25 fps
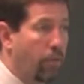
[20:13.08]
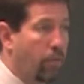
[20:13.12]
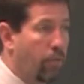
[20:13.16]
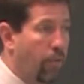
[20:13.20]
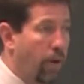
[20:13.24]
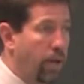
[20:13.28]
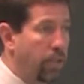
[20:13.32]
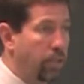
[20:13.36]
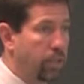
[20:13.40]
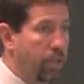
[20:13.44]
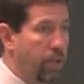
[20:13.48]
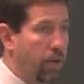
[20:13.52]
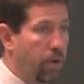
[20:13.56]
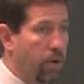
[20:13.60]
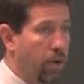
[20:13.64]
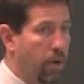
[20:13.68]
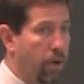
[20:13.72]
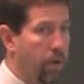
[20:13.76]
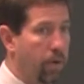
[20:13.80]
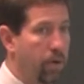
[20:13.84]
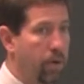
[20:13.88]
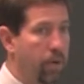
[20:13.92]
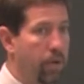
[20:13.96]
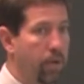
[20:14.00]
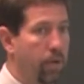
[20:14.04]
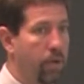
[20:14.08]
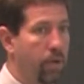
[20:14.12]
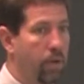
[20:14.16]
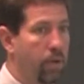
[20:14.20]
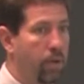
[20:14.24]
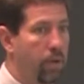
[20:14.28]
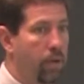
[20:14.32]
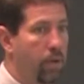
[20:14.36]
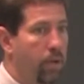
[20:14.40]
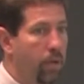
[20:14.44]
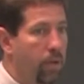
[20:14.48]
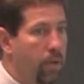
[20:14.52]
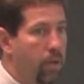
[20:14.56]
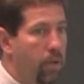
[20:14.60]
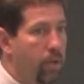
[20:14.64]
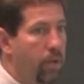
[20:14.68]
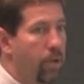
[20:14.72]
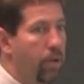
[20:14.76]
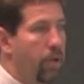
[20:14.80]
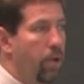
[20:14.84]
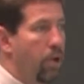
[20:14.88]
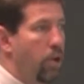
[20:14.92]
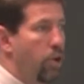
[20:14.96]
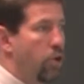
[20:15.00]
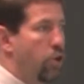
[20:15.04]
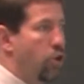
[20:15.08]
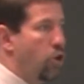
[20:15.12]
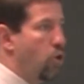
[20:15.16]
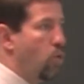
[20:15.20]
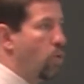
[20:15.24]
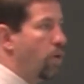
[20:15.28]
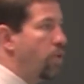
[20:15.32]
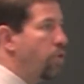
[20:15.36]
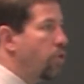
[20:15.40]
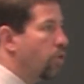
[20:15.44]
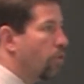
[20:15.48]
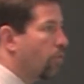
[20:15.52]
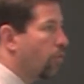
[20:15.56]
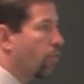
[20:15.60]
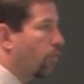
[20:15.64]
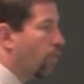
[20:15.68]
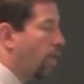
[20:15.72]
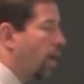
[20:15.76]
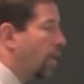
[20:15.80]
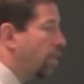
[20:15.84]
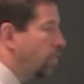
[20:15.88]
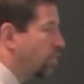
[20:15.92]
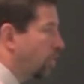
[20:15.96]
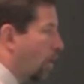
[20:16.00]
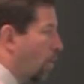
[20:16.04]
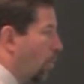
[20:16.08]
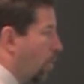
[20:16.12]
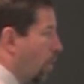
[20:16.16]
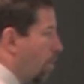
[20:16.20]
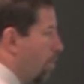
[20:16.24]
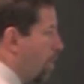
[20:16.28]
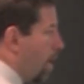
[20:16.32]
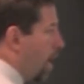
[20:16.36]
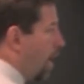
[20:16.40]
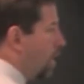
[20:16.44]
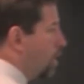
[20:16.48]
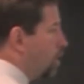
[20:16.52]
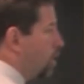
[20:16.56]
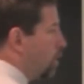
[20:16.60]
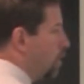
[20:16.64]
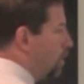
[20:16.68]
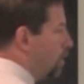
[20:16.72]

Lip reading: friends they are. You and your friends, I would imagine